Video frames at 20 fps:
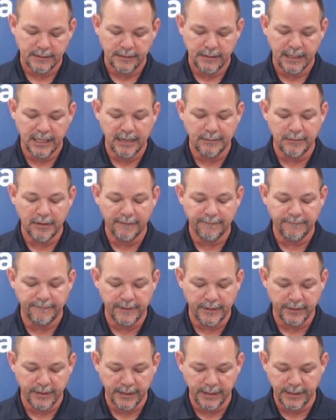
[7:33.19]
They come off
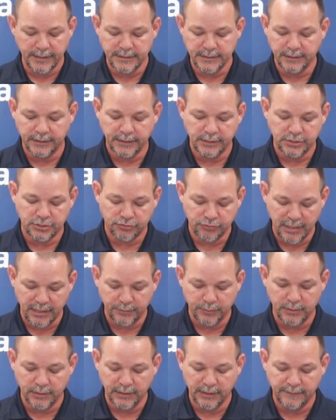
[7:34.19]
very easily,
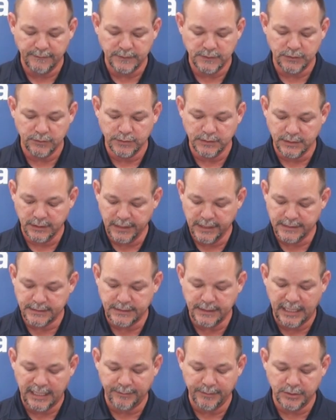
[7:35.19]
strain relieved, so it's less
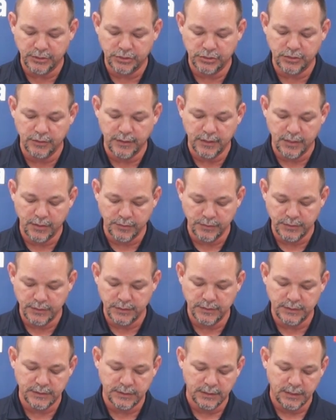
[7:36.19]
damage to the
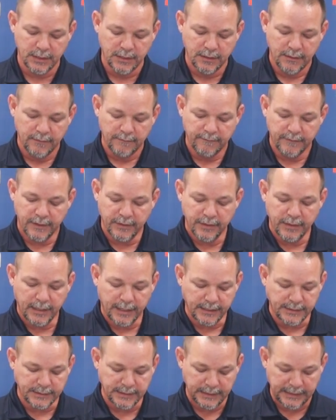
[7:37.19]
hoses. Very
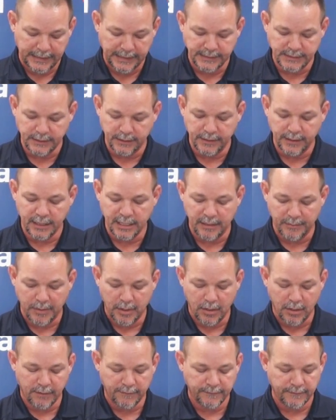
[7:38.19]
nice and easily to come
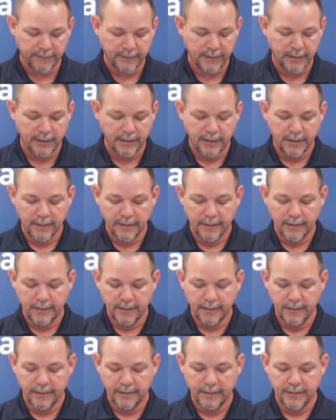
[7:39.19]
off.
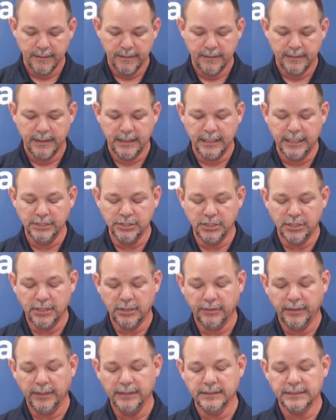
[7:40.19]
The
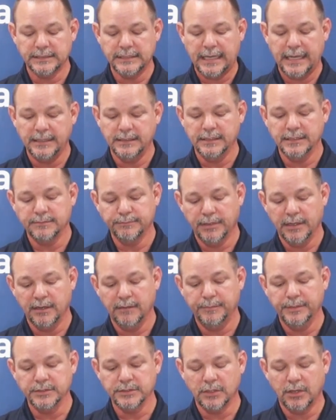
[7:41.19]
engineering inside this
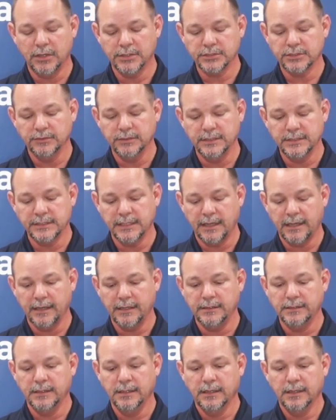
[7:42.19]
pump is also
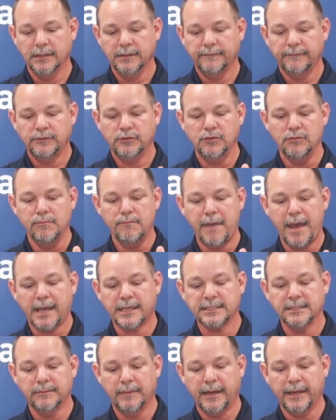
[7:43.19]
designed to
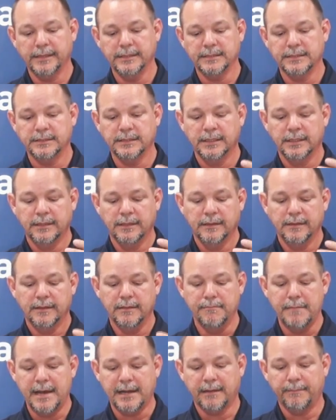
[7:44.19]
maximize the
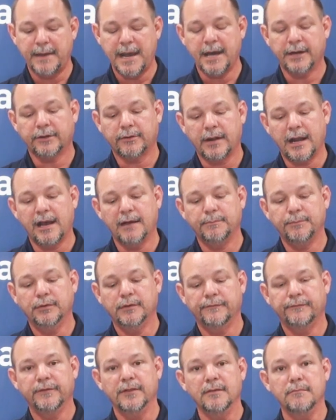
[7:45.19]
amount of powder
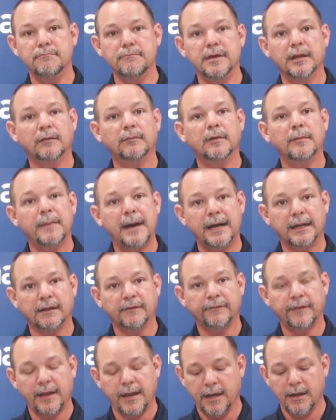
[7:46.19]
output for the minimum amount
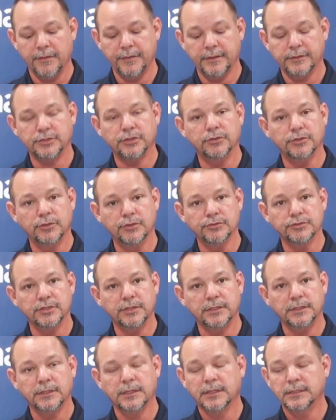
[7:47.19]
of air that you're
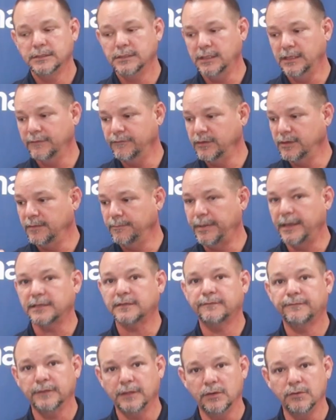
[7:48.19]
using to give you the
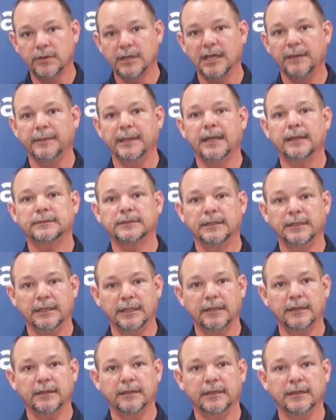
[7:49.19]
best flow coming out to the
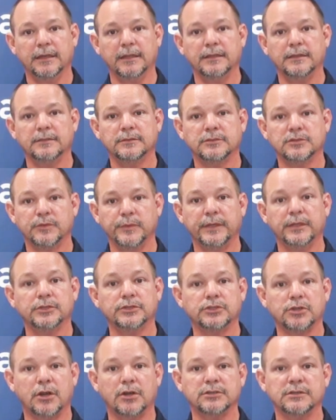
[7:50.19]
end of the gun, so we can
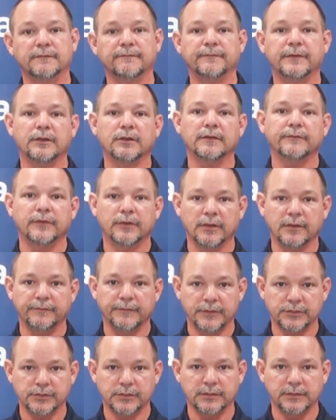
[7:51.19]
charge it very, very
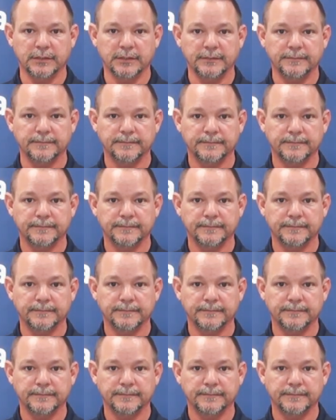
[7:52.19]
efficiently.